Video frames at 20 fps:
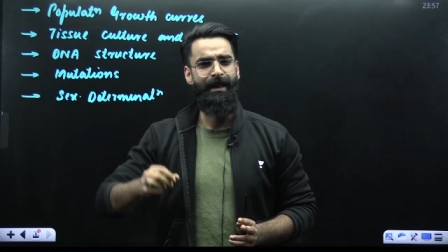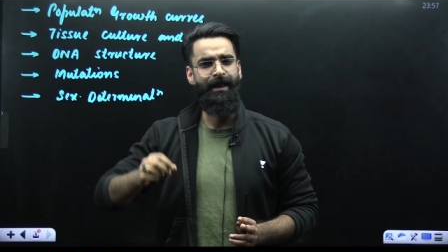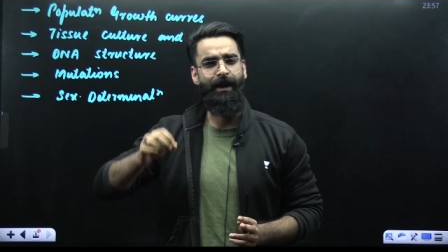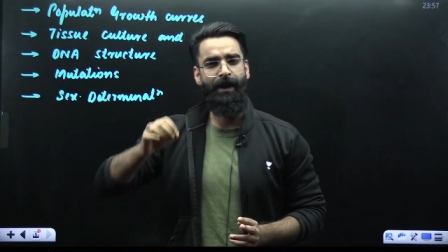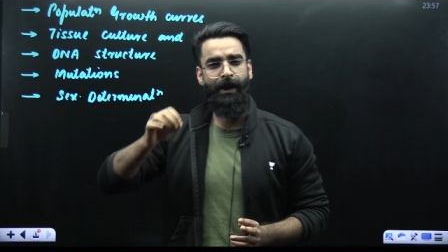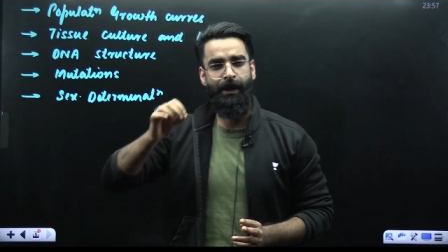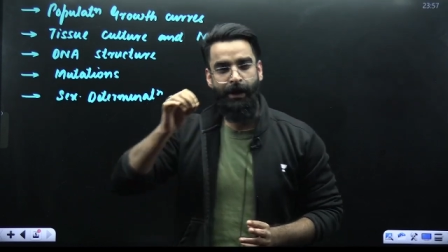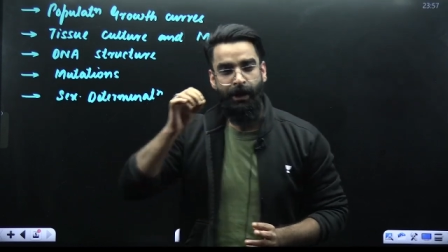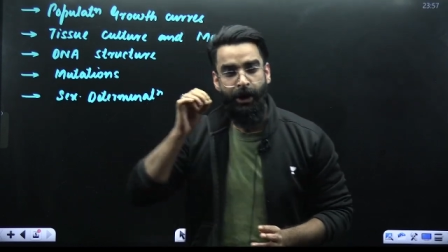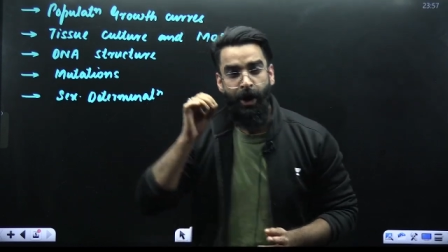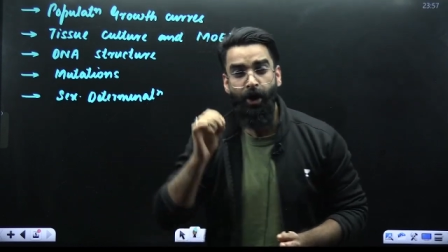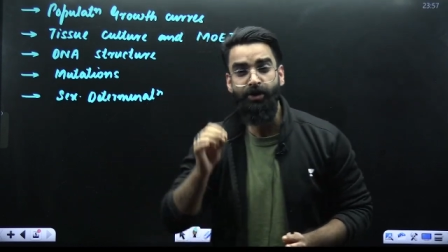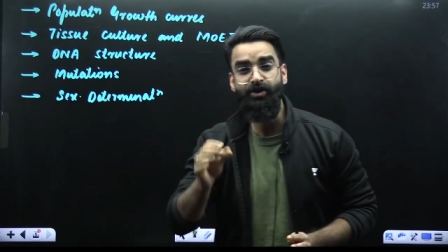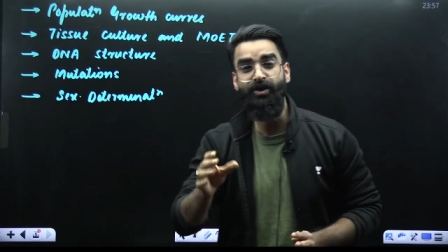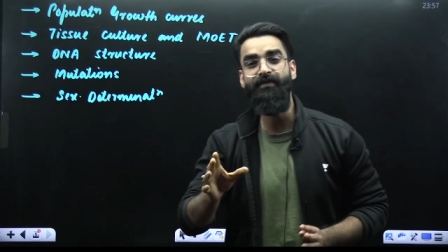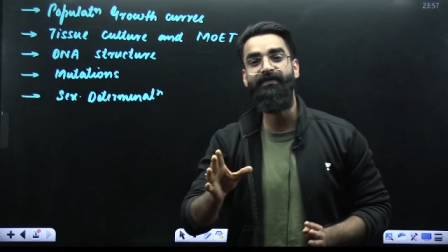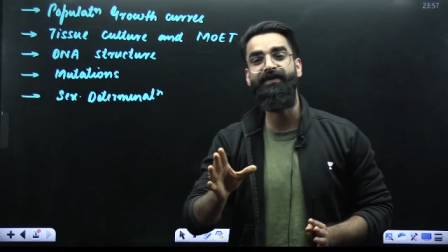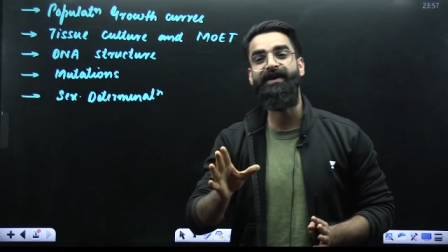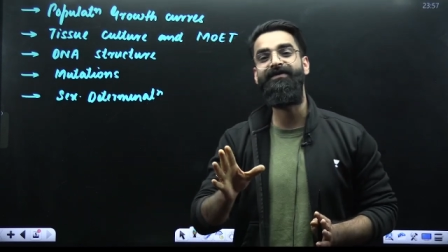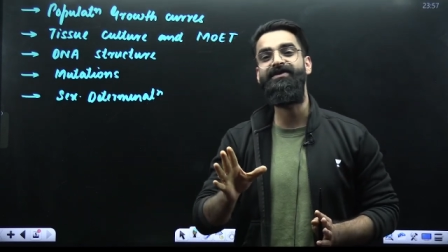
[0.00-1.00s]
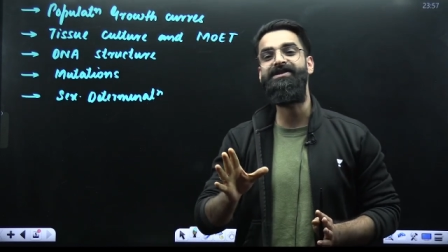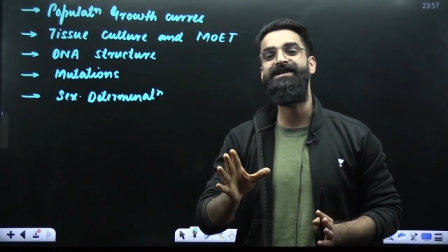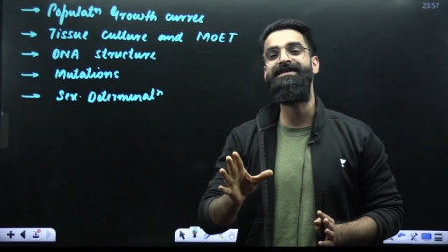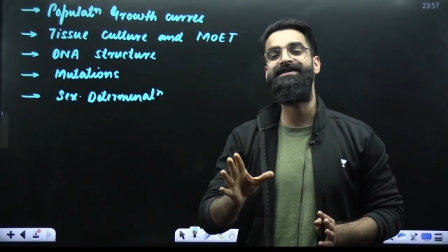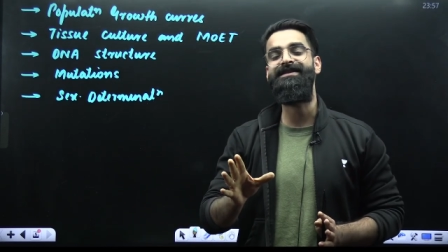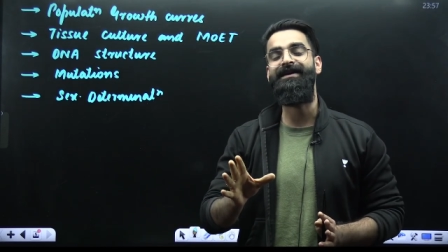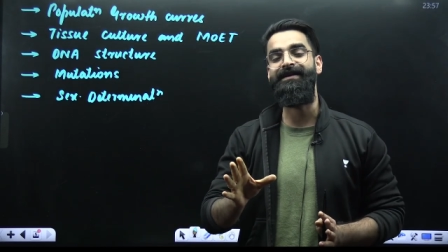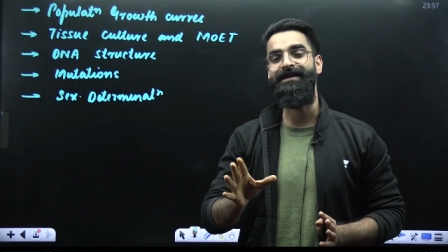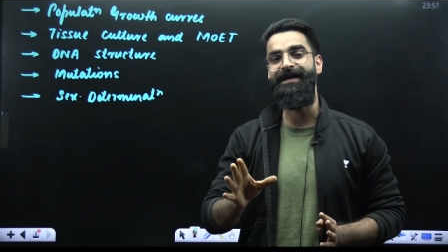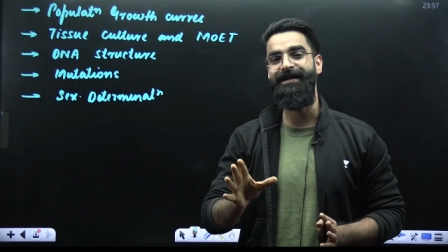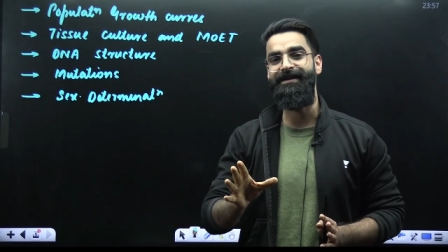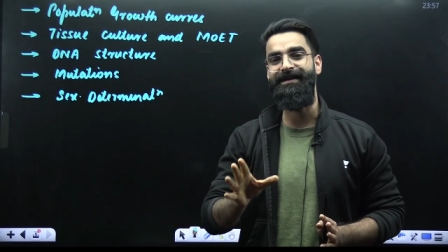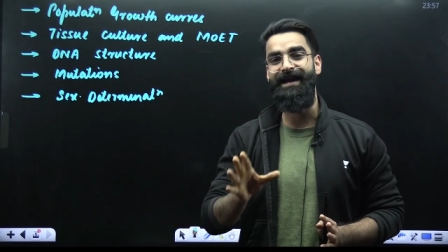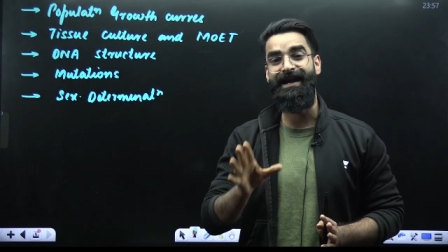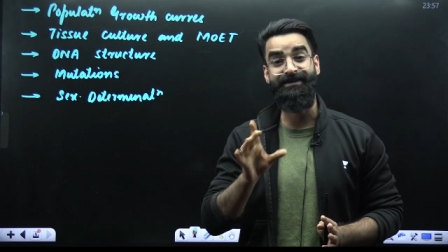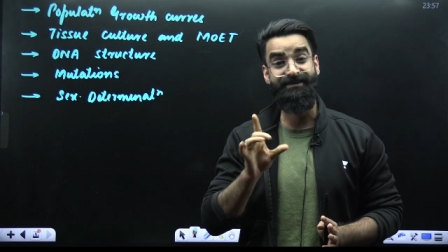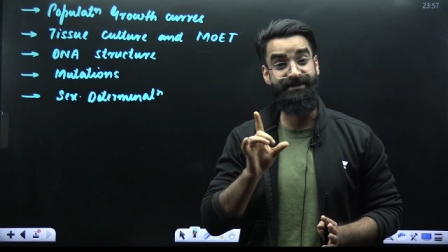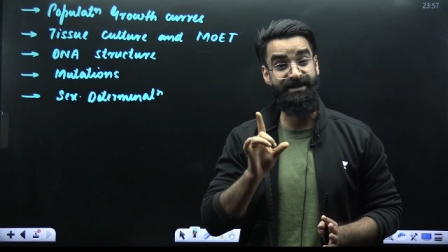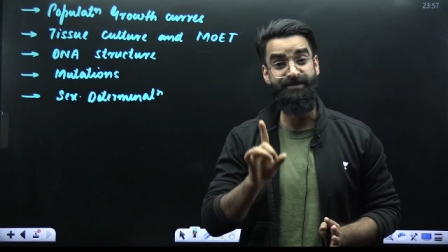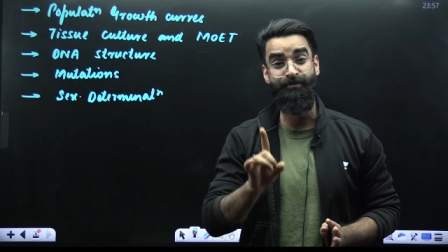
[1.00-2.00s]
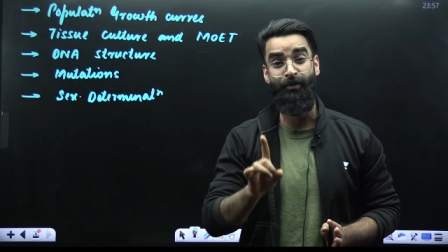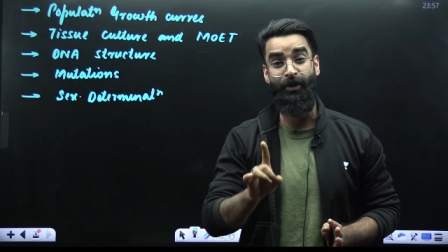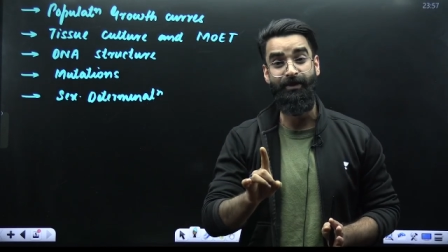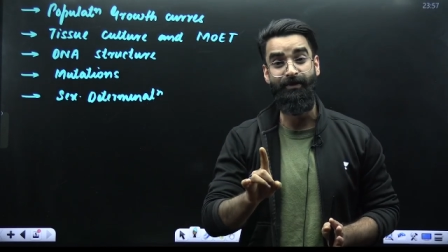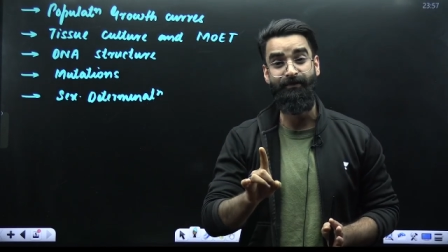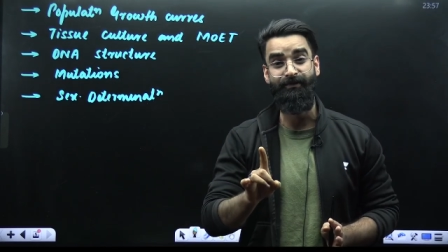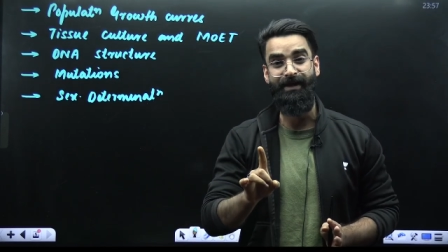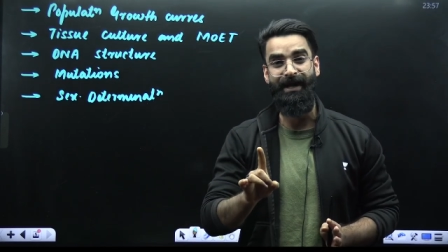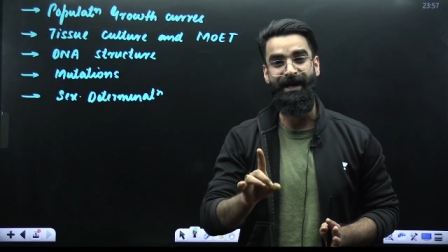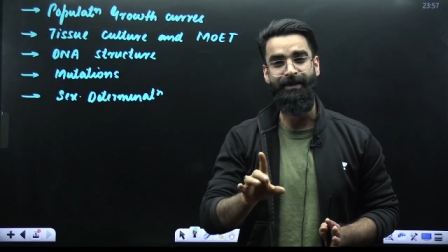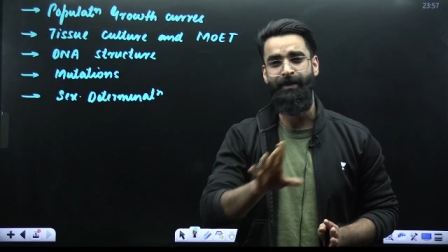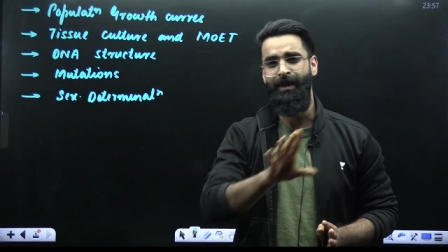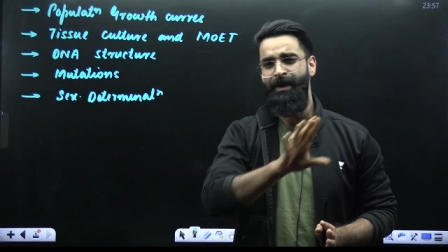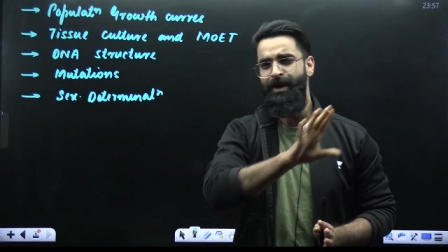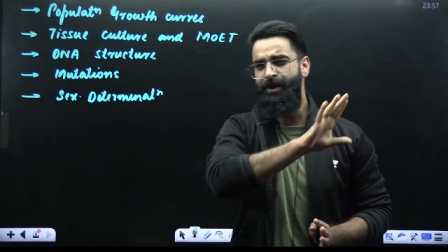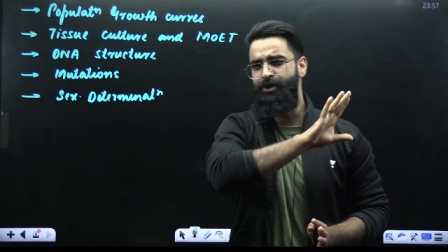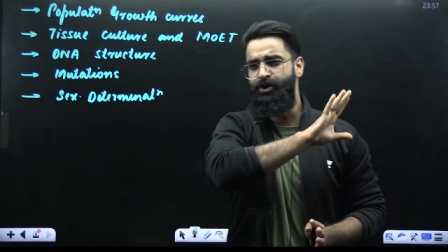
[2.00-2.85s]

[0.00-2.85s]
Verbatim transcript: Lot of revisions are needed at this point of time.